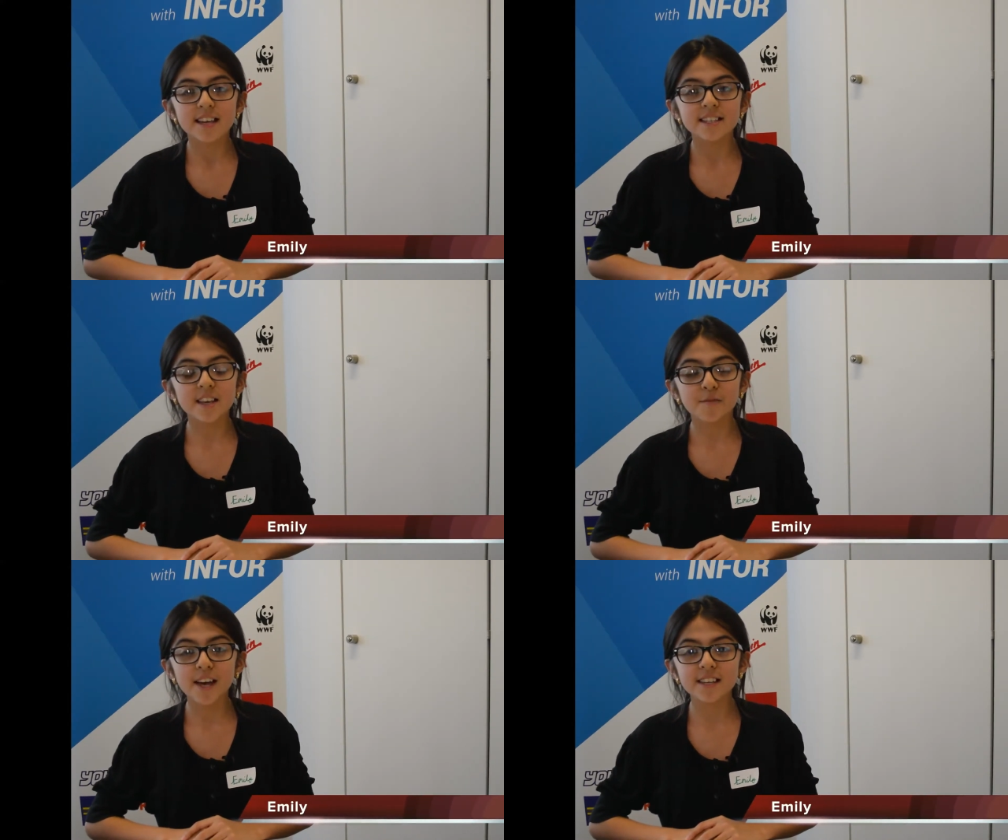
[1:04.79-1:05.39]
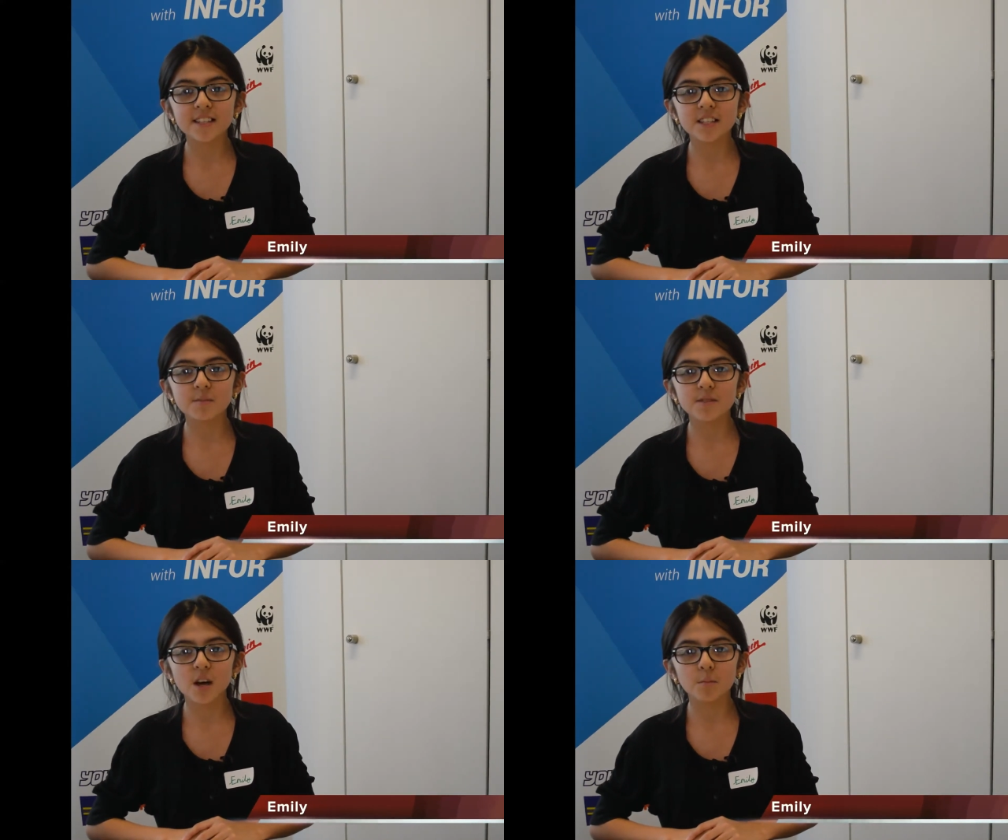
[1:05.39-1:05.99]
Sapphire
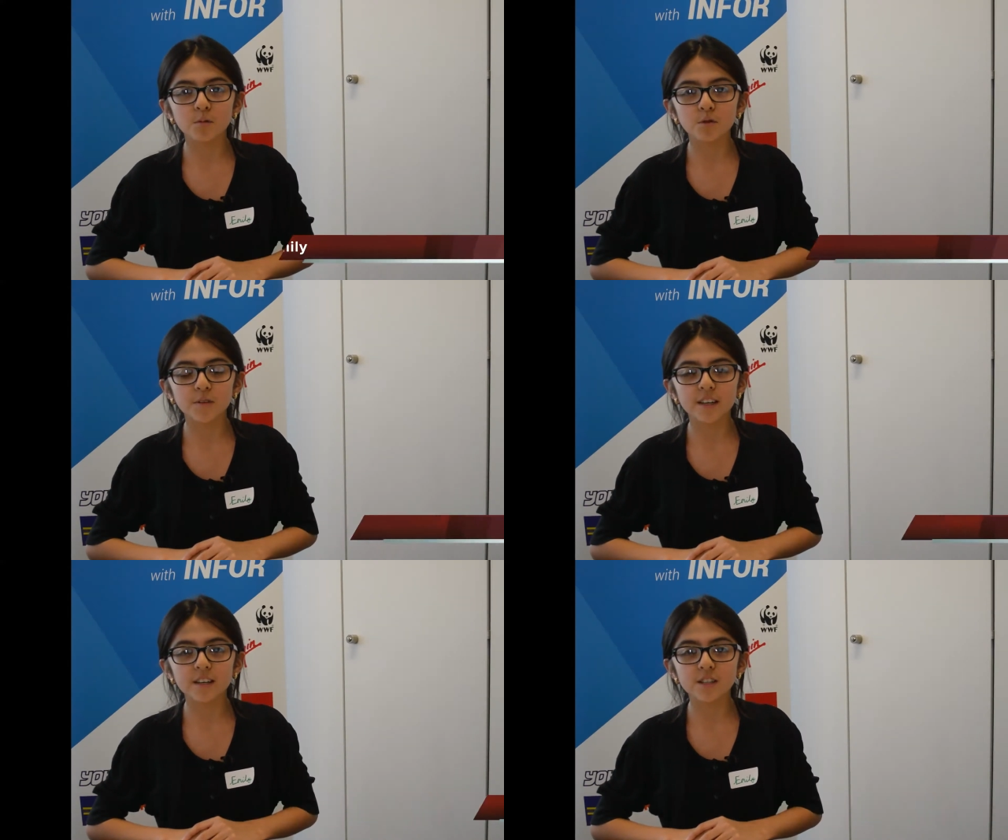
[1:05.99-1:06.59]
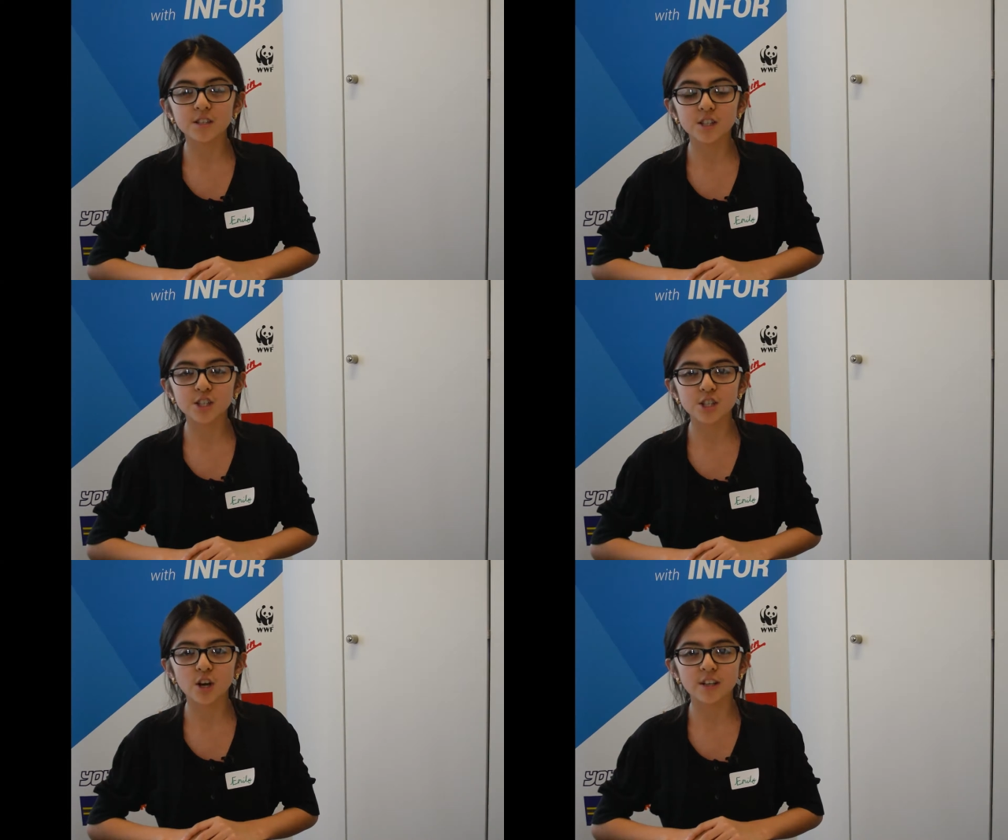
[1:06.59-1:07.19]
Systems are moving to the
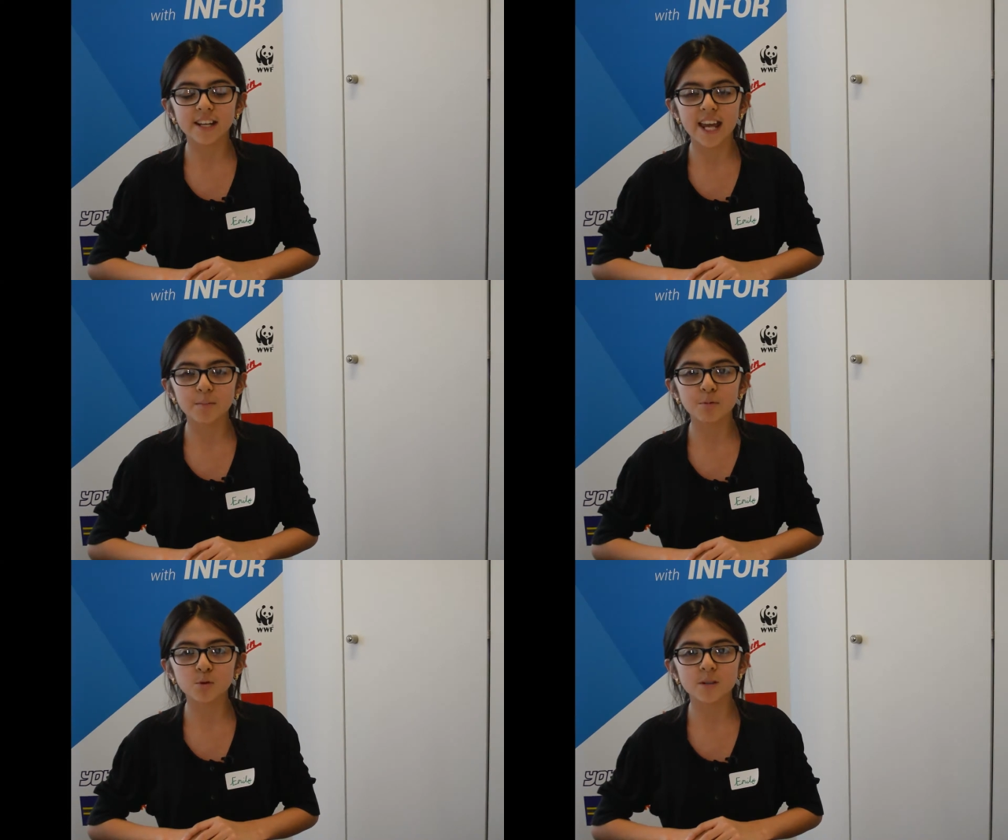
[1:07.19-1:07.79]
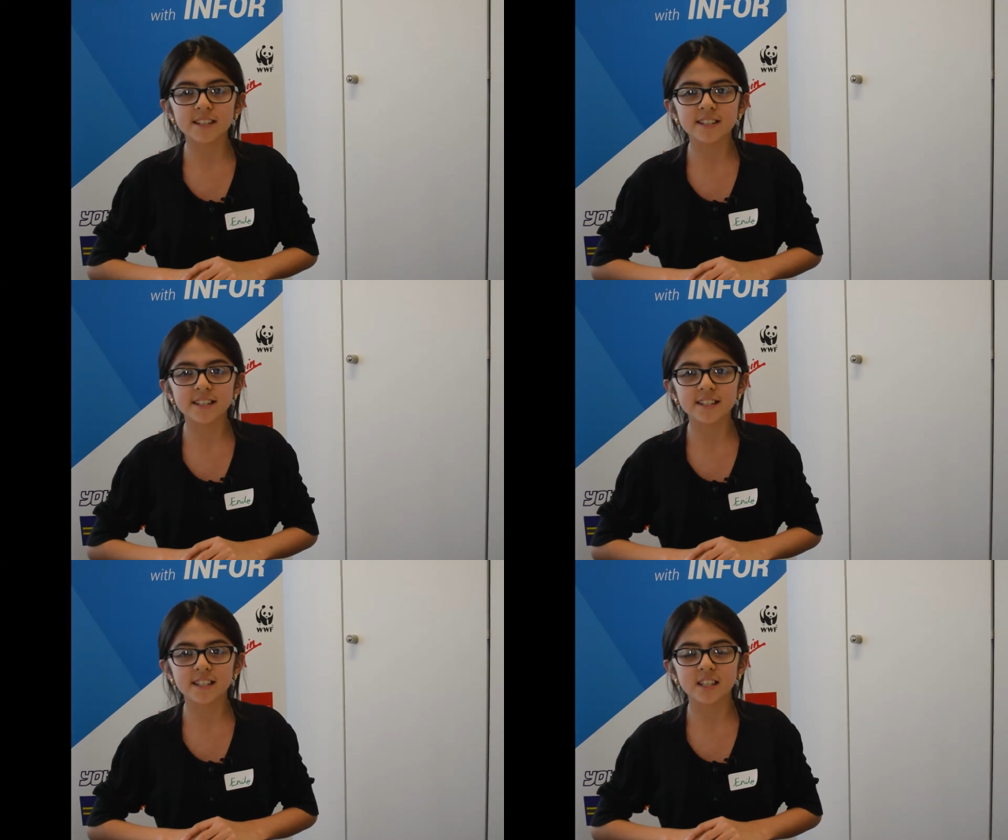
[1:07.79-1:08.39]
Shard in April
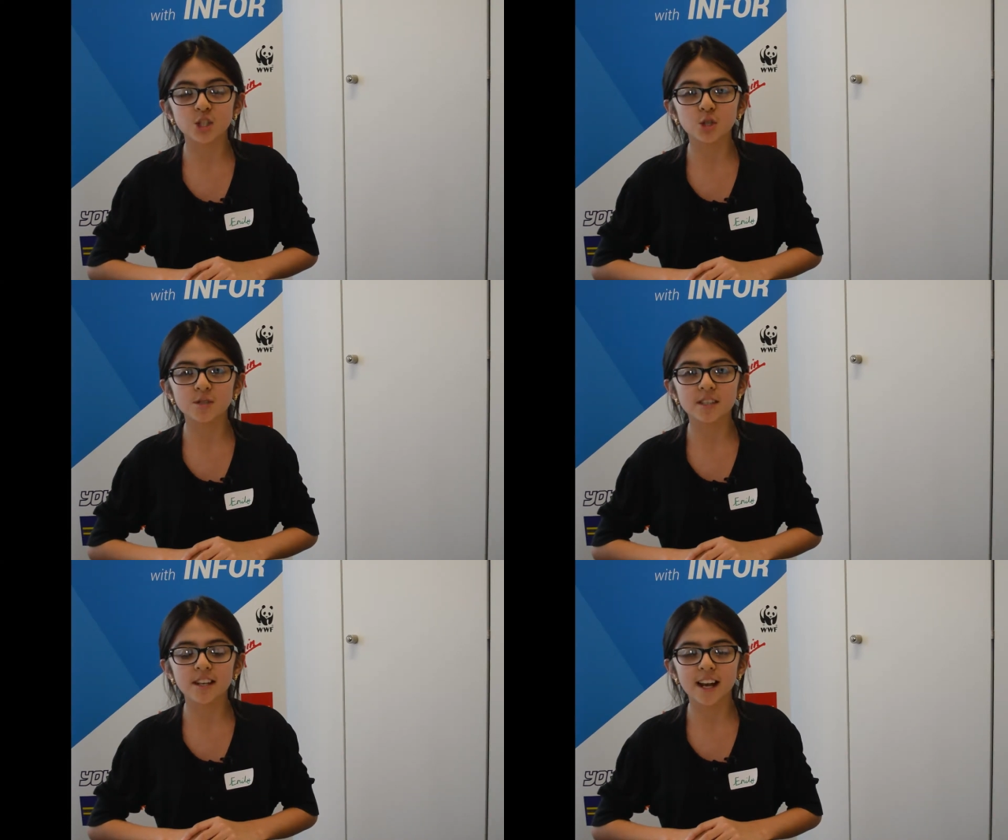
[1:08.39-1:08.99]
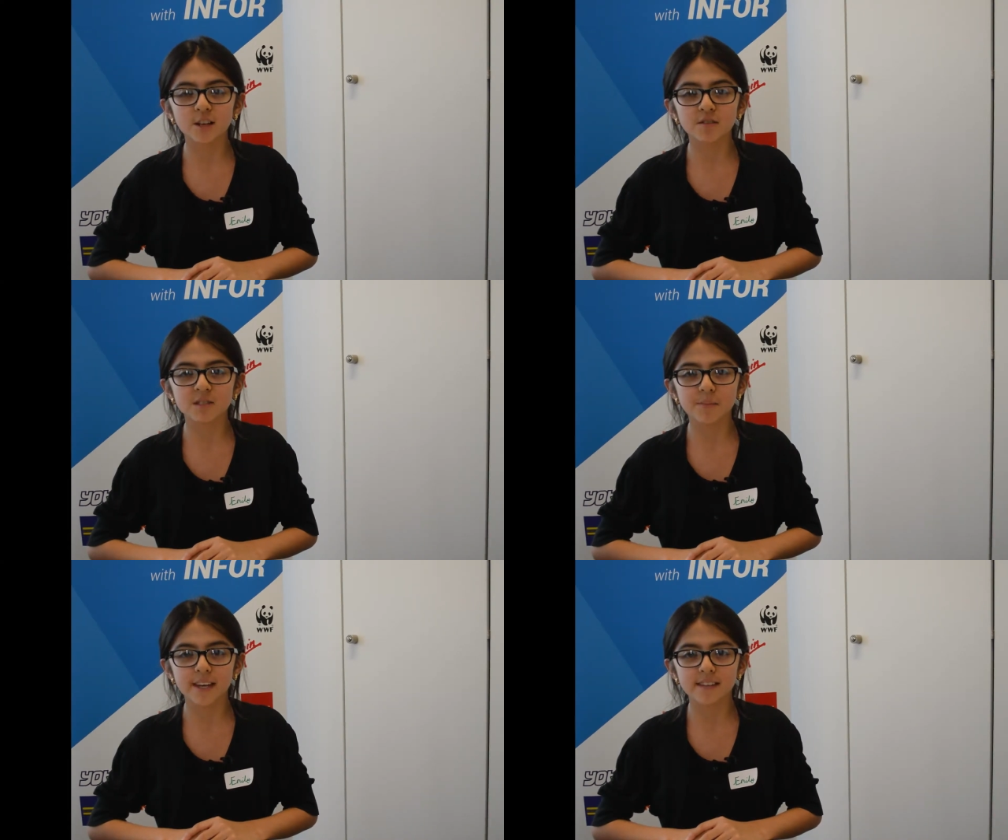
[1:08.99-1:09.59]
2016 due to lack of
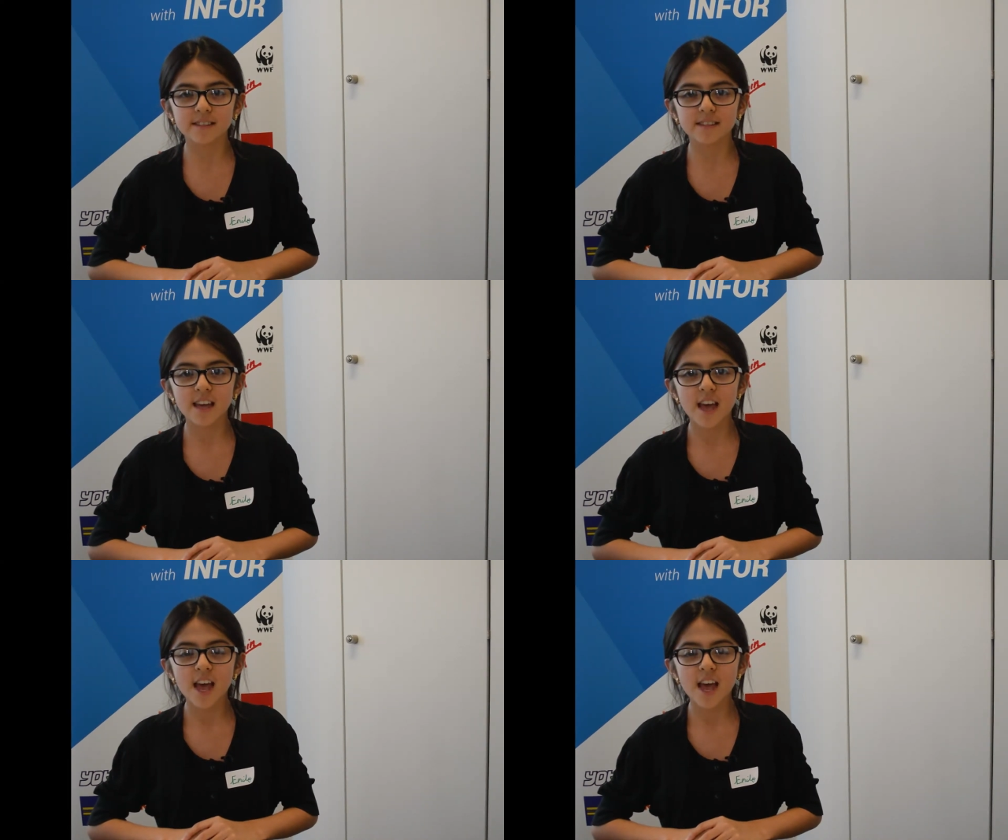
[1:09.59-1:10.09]
space.